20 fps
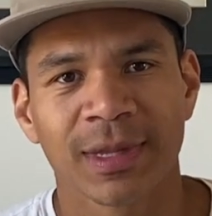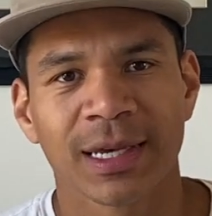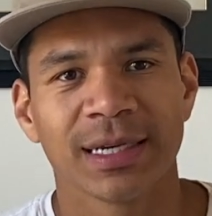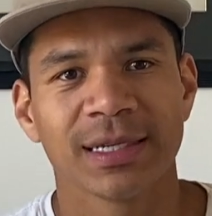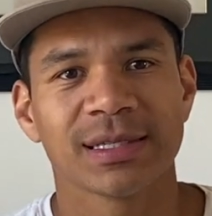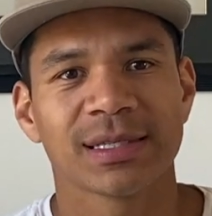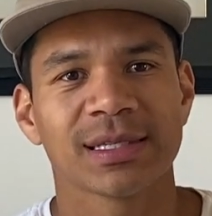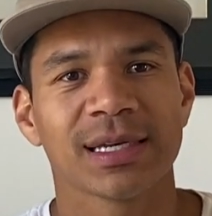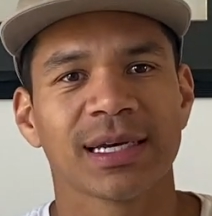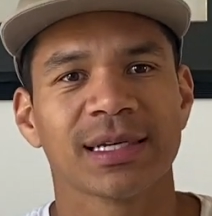
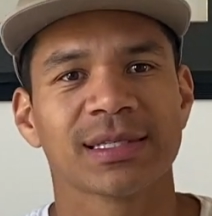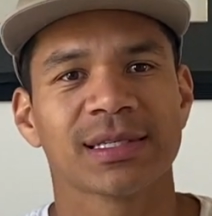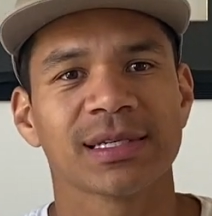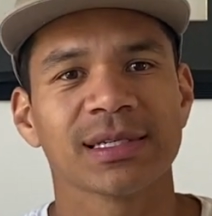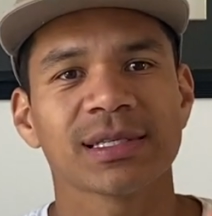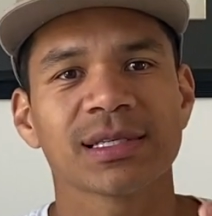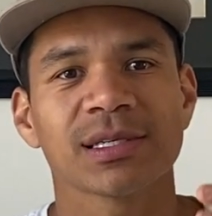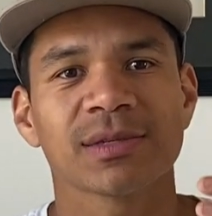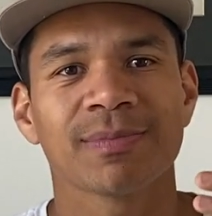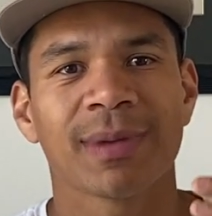He says,
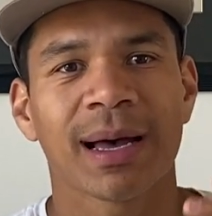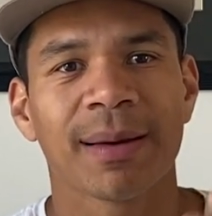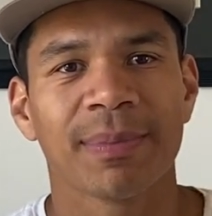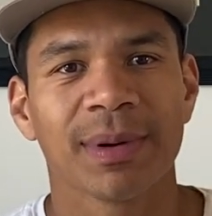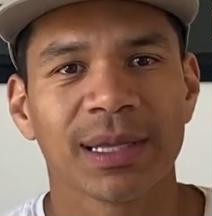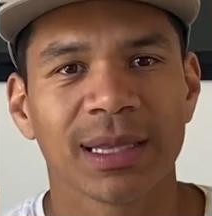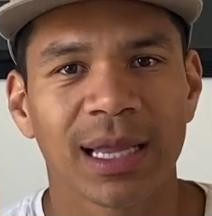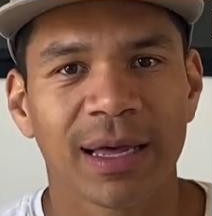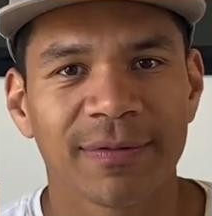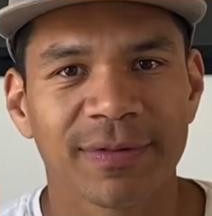"This is my
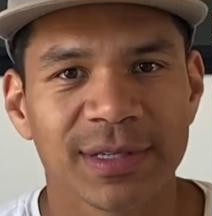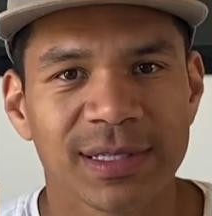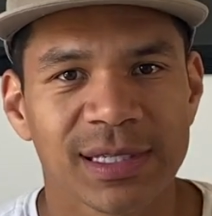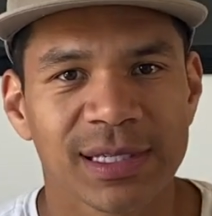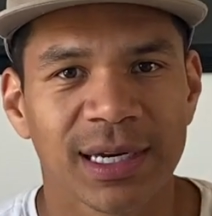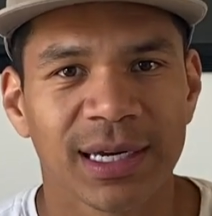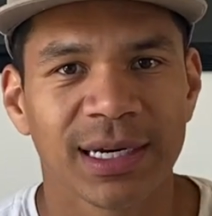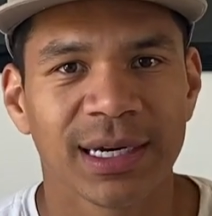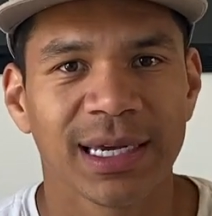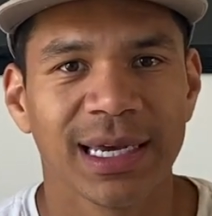beloved
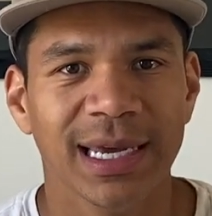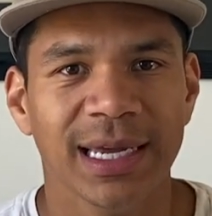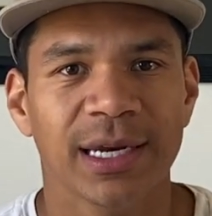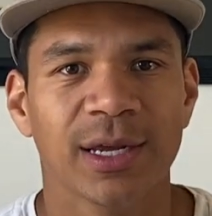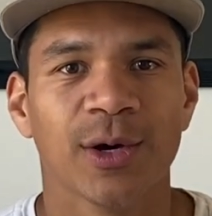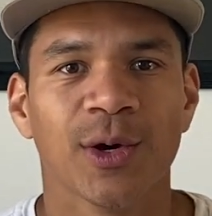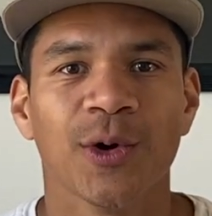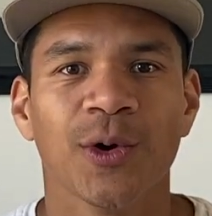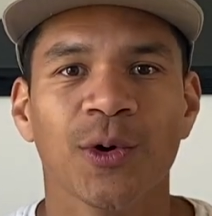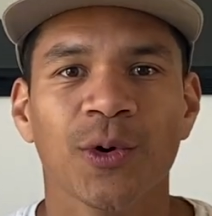Son, in
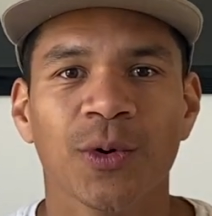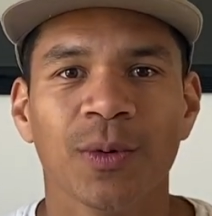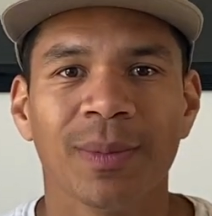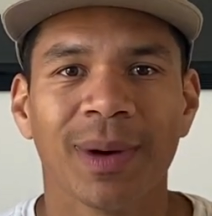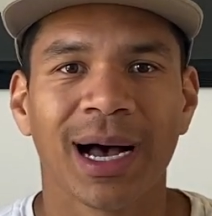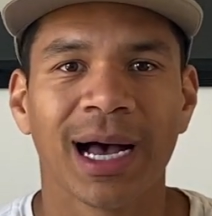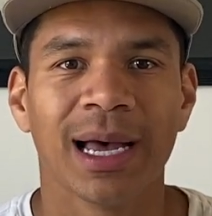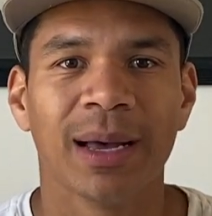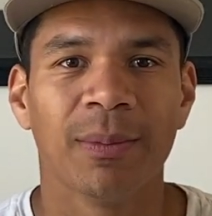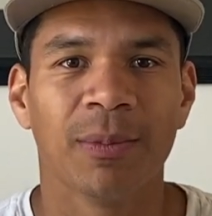whom
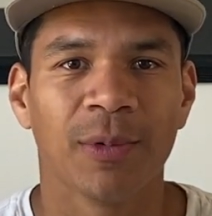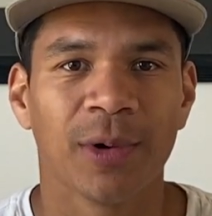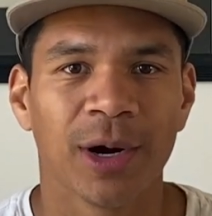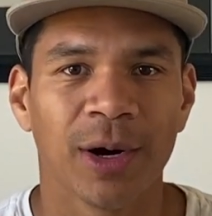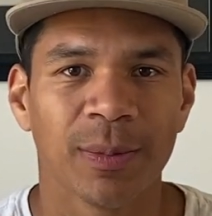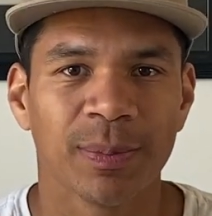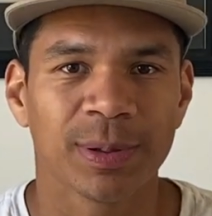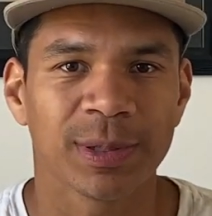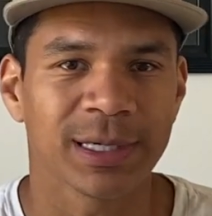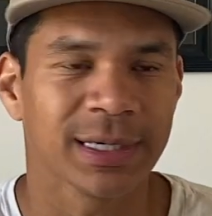I am
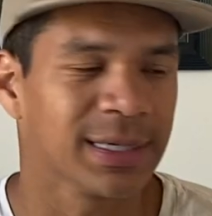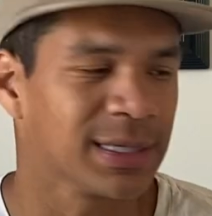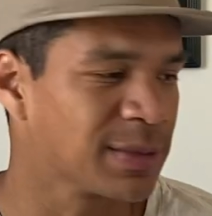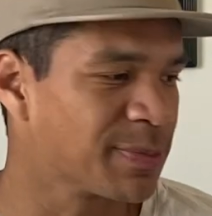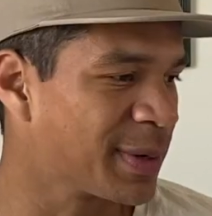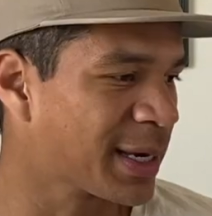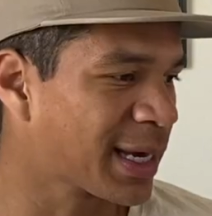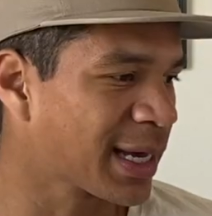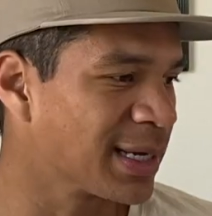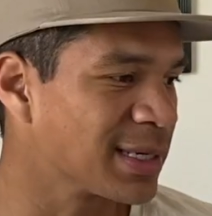well
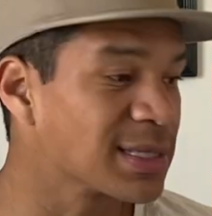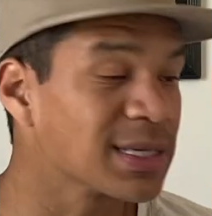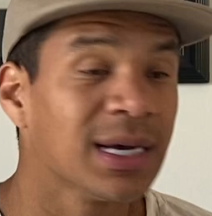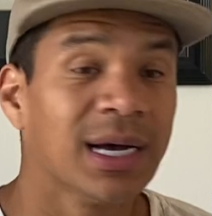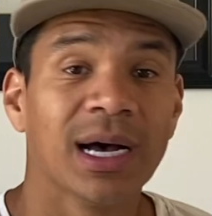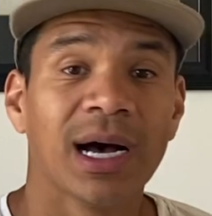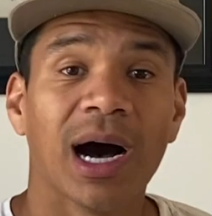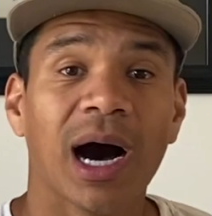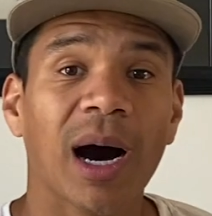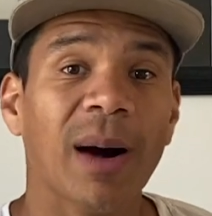pleased." Because
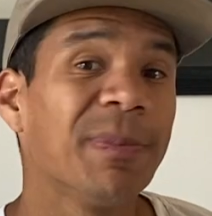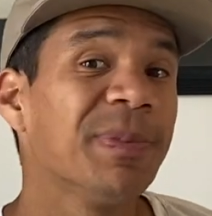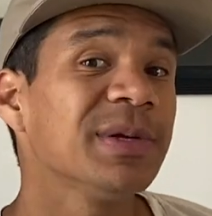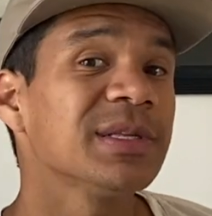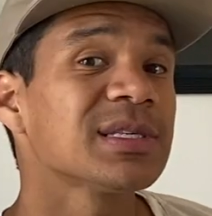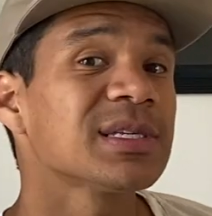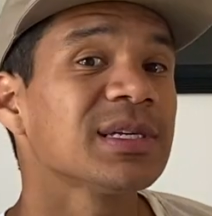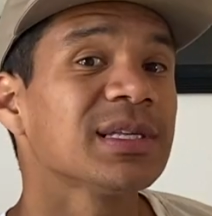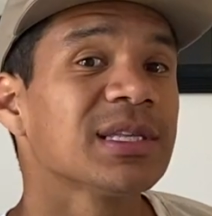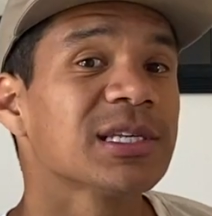up
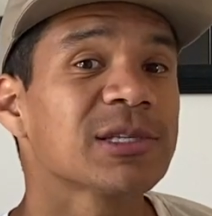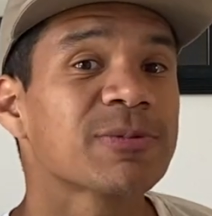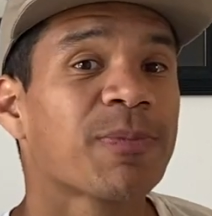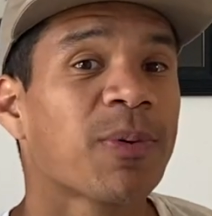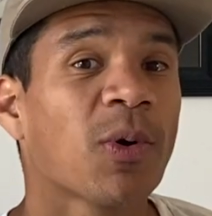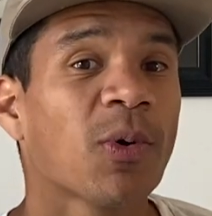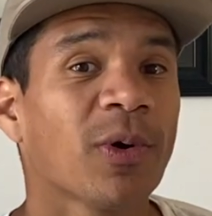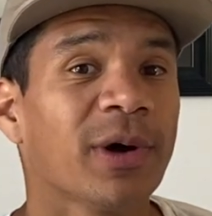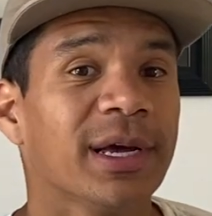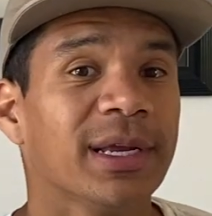until this
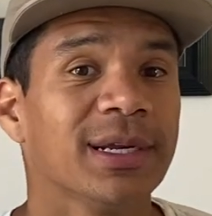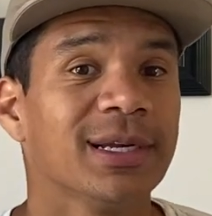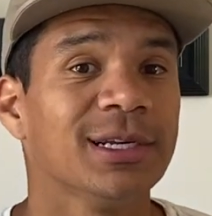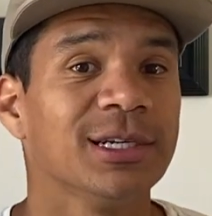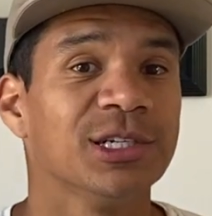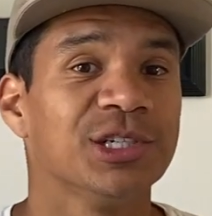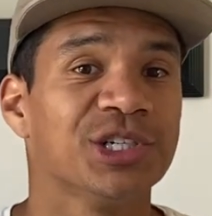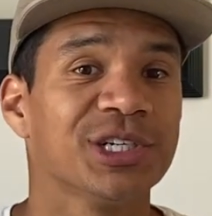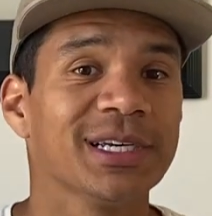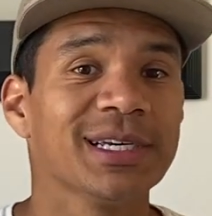point,
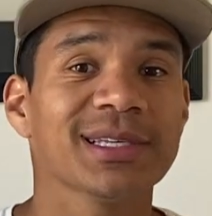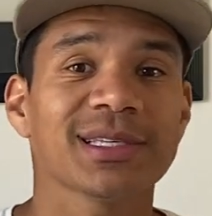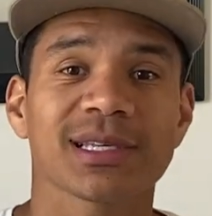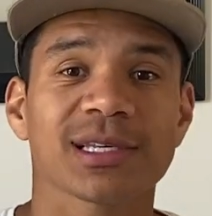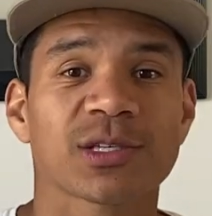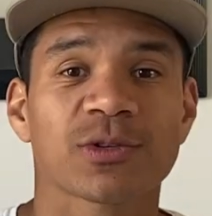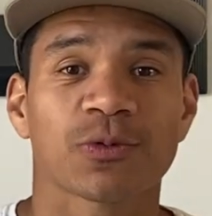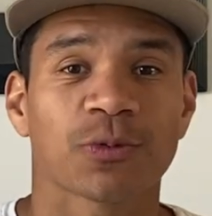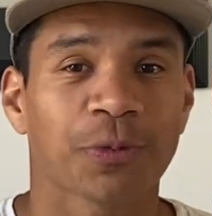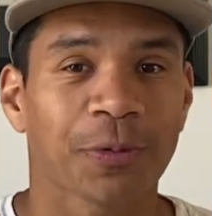
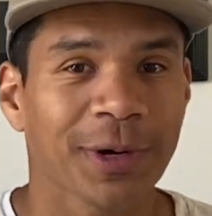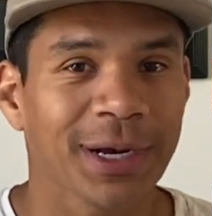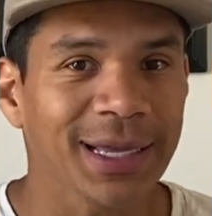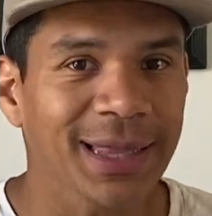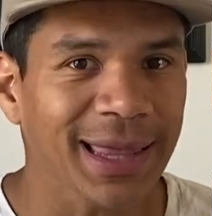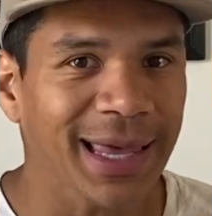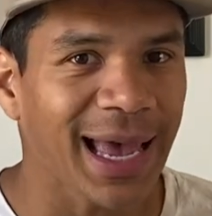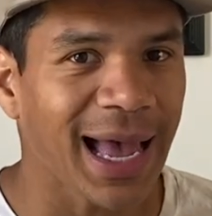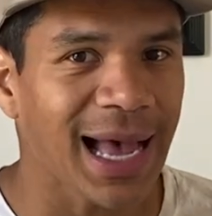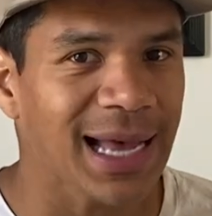Jesus
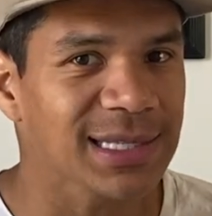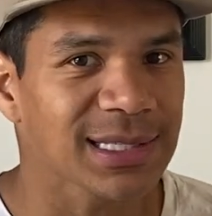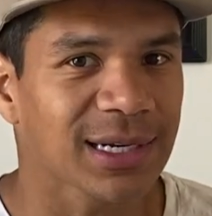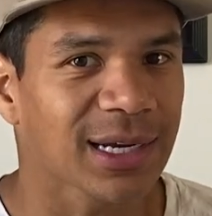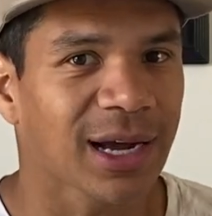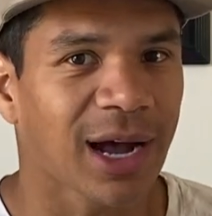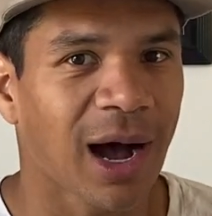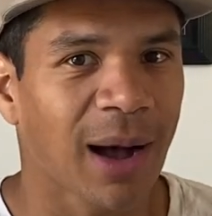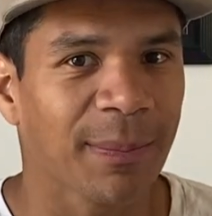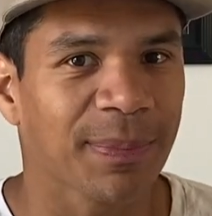really hasn't
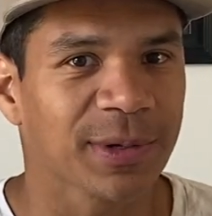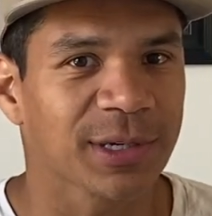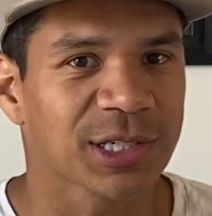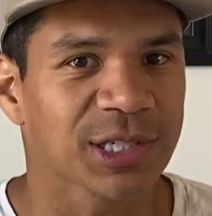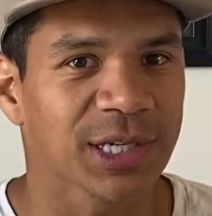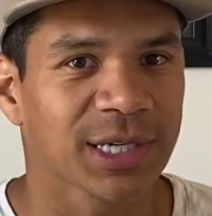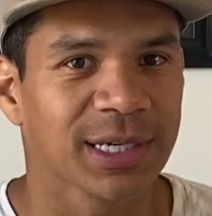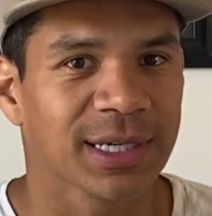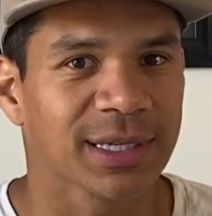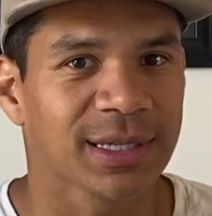
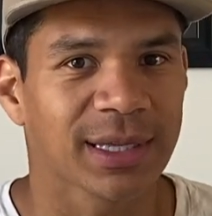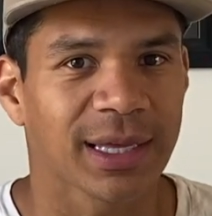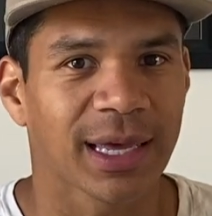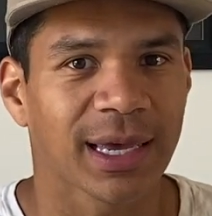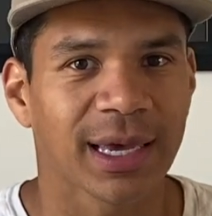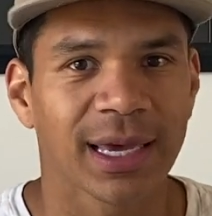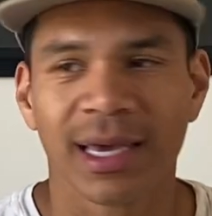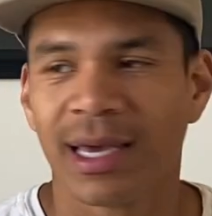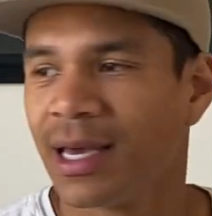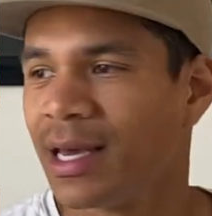accomplished
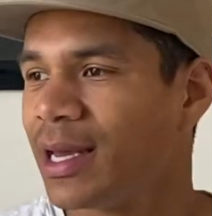anything.